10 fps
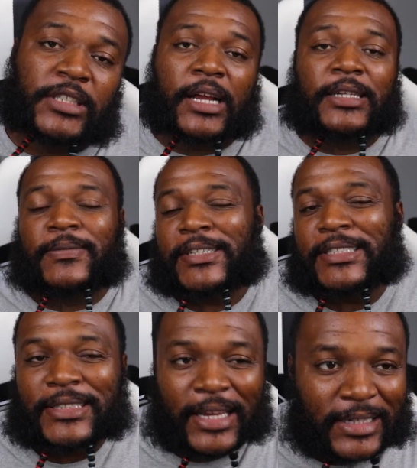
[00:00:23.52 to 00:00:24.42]
Which I ain't
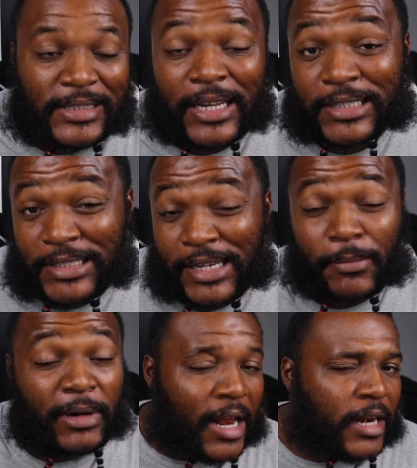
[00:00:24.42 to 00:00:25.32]
really tell you is talking
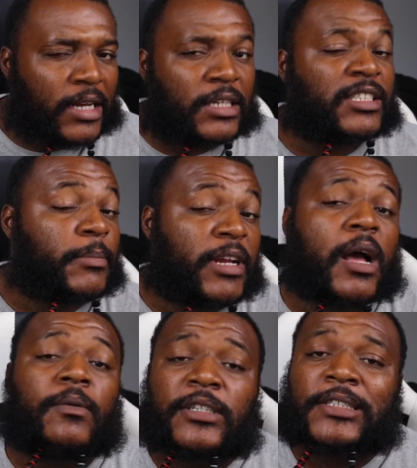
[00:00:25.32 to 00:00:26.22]
shit, but a lot of y'all, some of
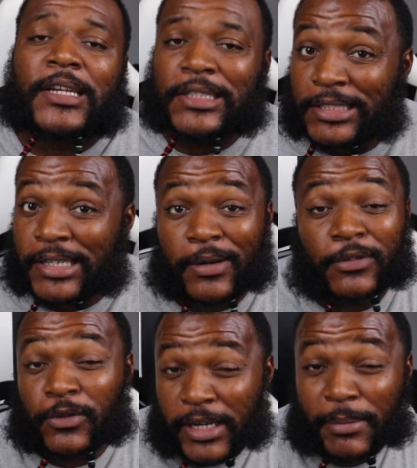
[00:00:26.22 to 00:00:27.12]
y'all was talking shit
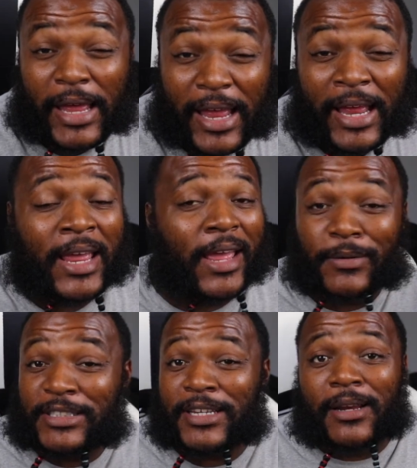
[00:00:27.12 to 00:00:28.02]
and was really mad
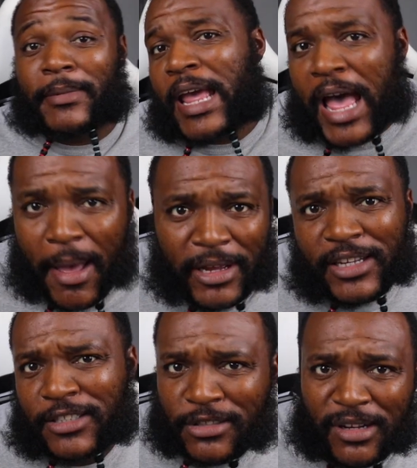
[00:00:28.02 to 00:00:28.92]
and was telling me, I'm
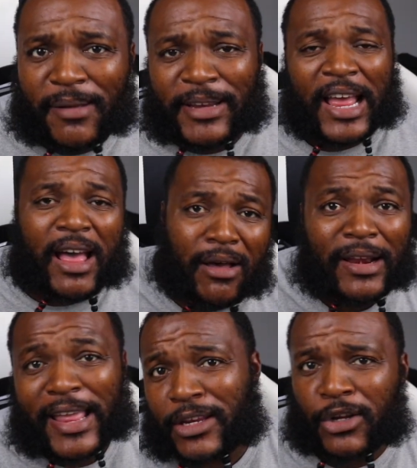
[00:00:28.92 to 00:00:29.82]
unsubscribing. I
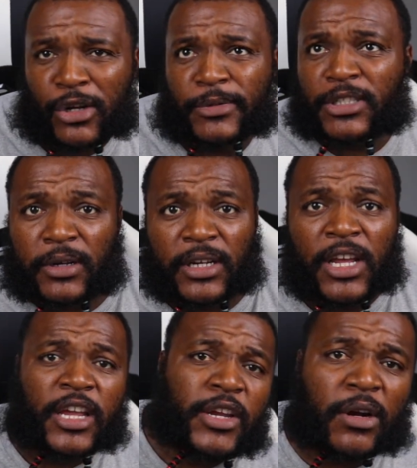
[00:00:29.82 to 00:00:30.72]
don't like you, number
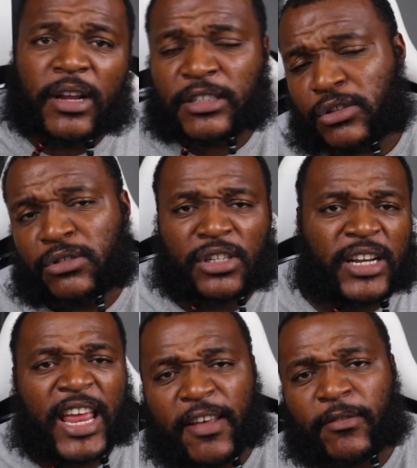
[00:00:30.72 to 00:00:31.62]
two. You don't you
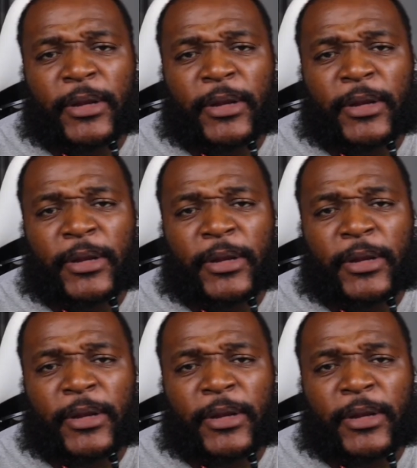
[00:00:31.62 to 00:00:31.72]
shouldn't have